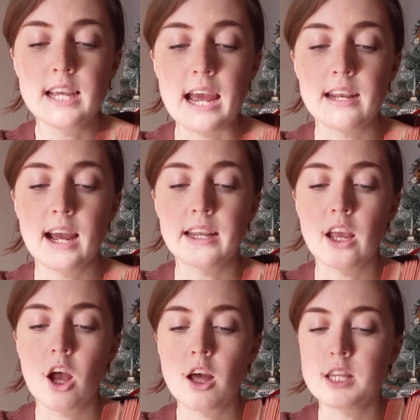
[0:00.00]
again, and
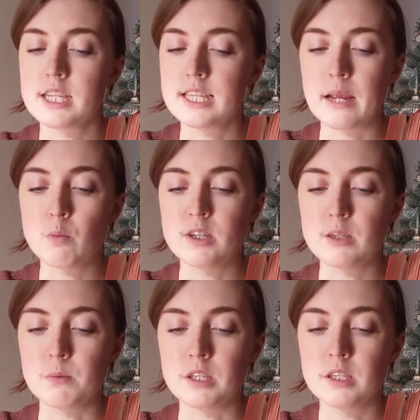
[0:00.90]
he heard the same
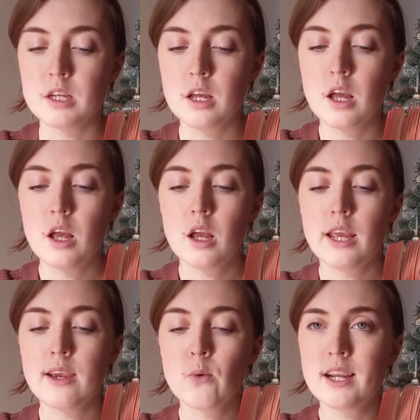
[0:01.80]
whispers.
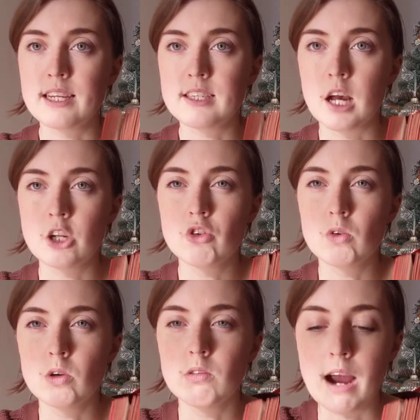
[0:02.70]
He quickly searched
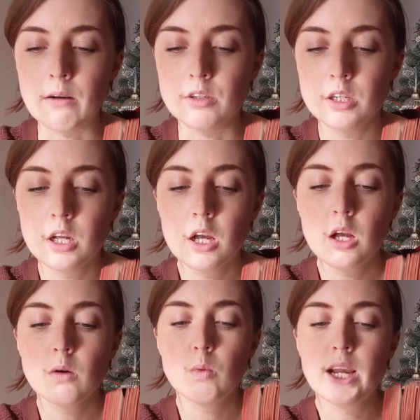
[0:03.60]
all around.
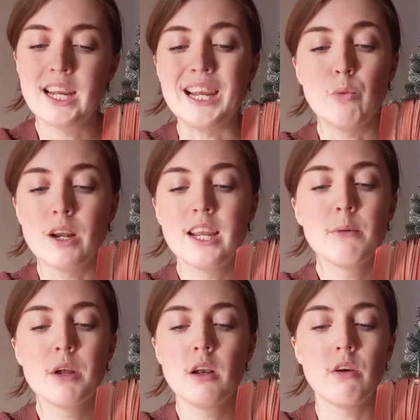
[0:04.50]
Weirdly,
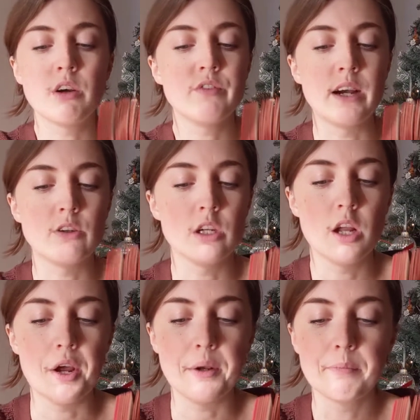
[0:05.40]
William no longer felt
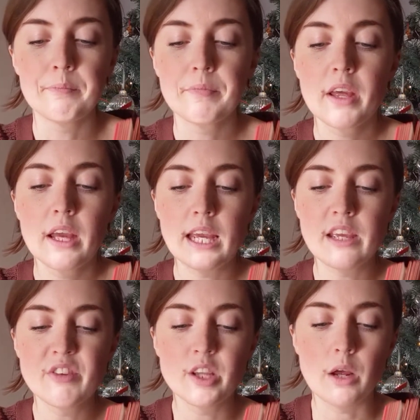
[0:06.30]
alone.
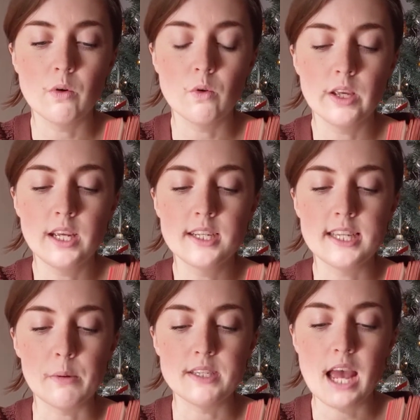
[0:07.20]
Even though all he could
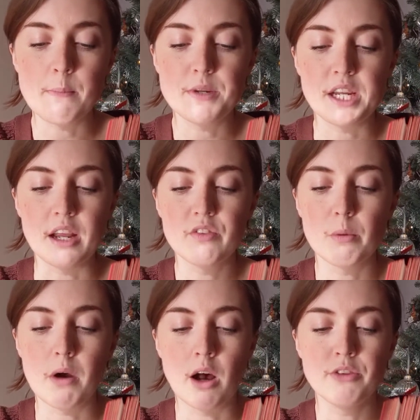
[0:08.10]
see was emptiness for
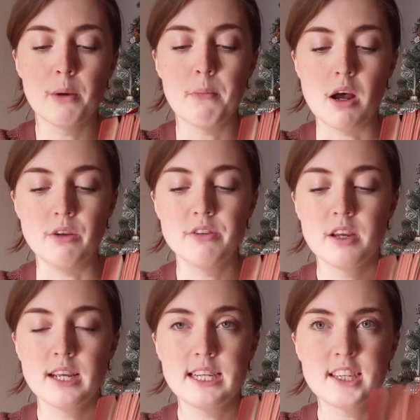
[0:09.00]
miles and miles,
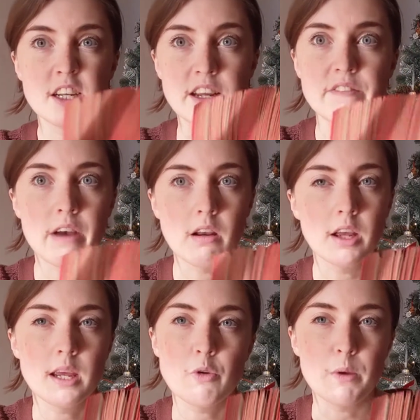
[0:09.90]
he suddenly felt
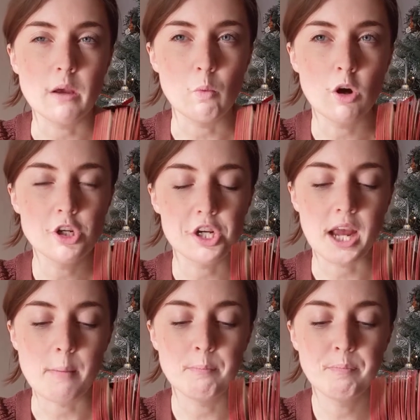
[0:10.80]
like he was being watched
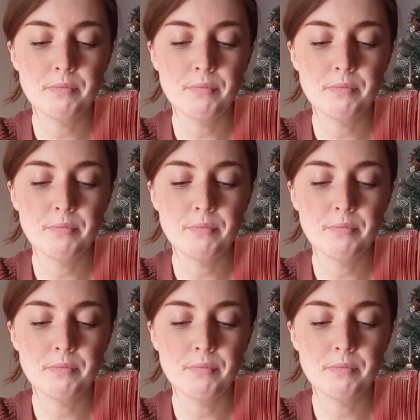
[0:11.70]
again.